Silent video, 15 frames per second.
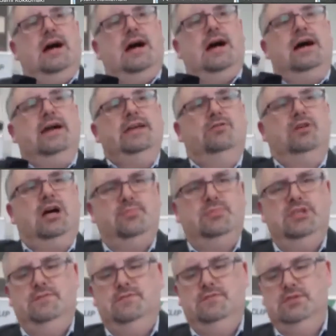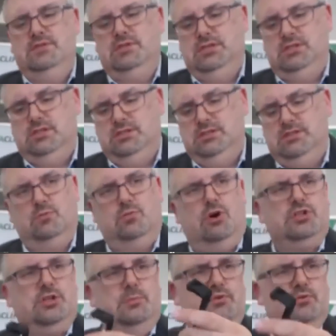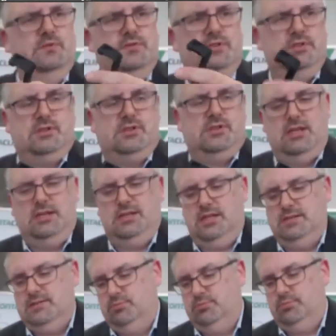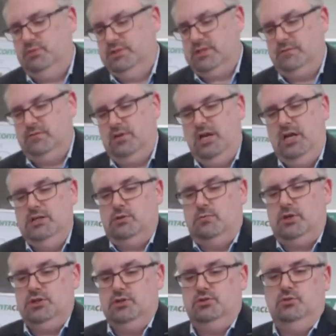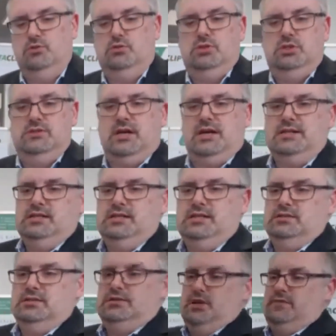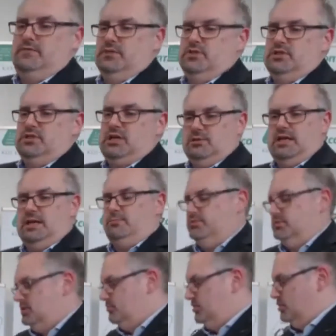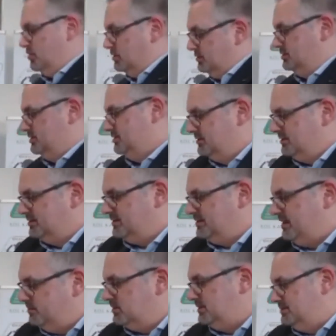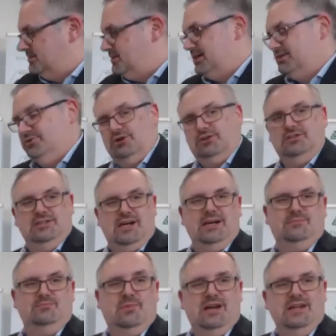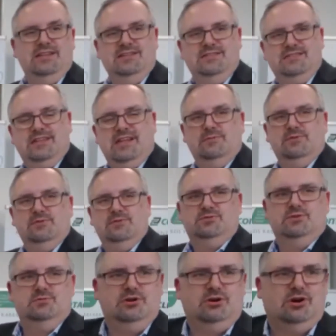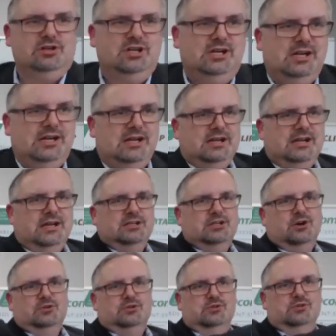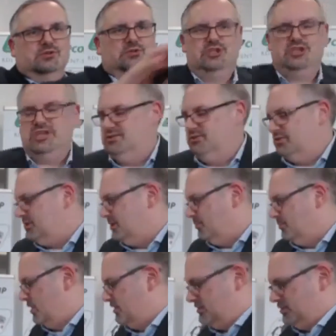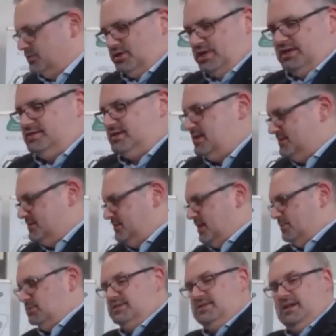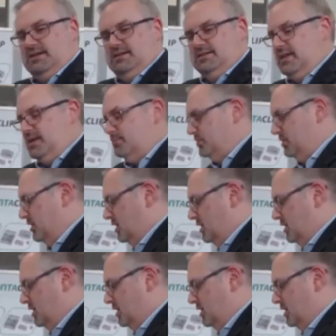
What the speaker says: higher up even the waterproofness and the proofness level. So what you do, the idea is you have the double cap, because the cables are not like mine here. The cables will be long and go to the machine or somewhere. So you can take the double-sided cap,